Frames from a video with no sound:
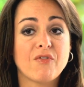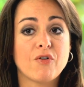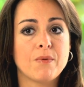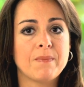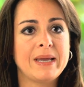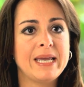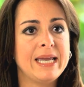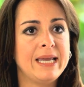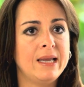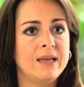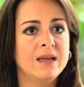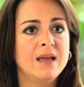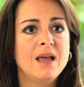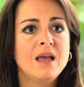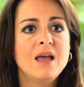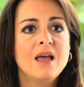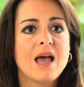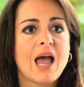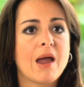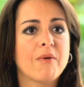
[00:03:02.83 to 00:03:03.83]
For me,
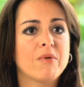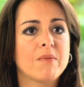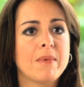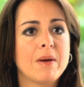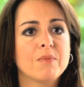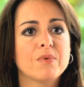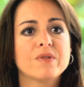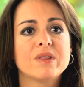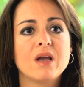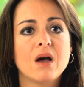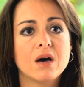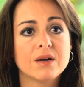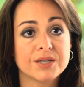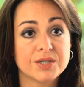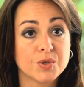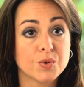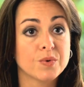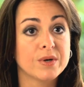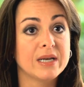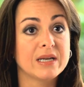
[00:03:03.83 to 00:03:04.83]
I remember the
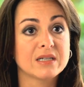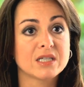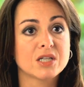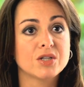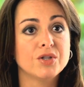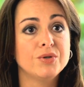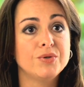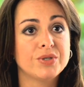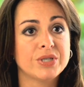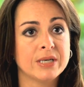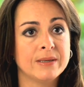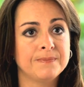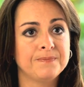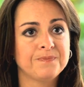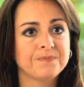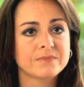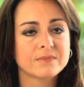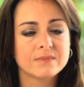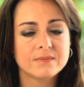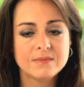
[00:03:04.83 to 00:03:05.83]
auditory exclusion,
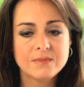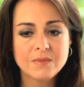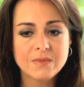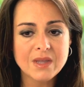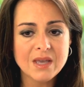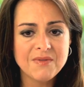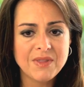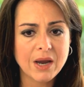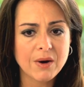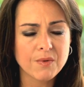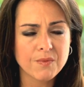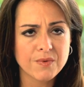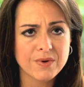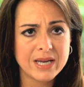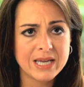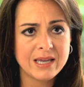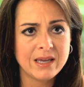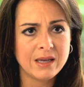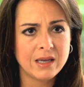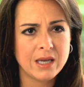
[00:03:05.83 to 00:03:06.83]
that
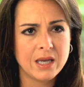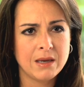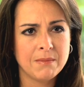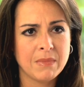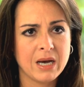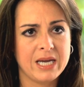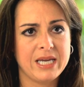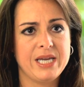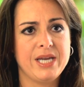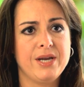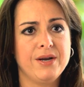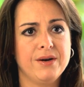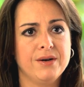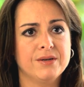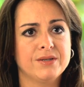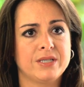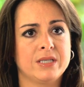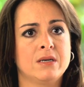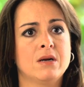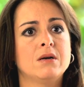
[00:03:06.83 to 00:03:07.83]
ringing in my
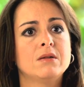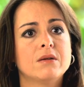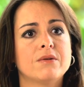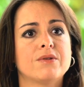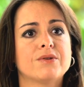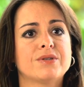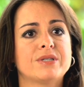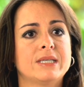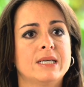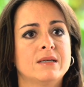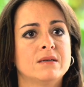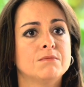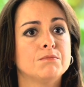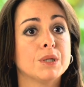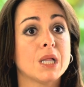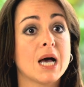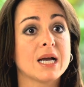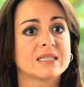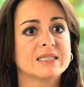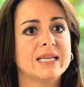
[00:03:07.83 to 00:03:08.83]
ears and all other sound
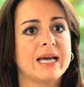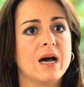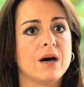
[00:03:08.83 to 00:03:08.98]
blocked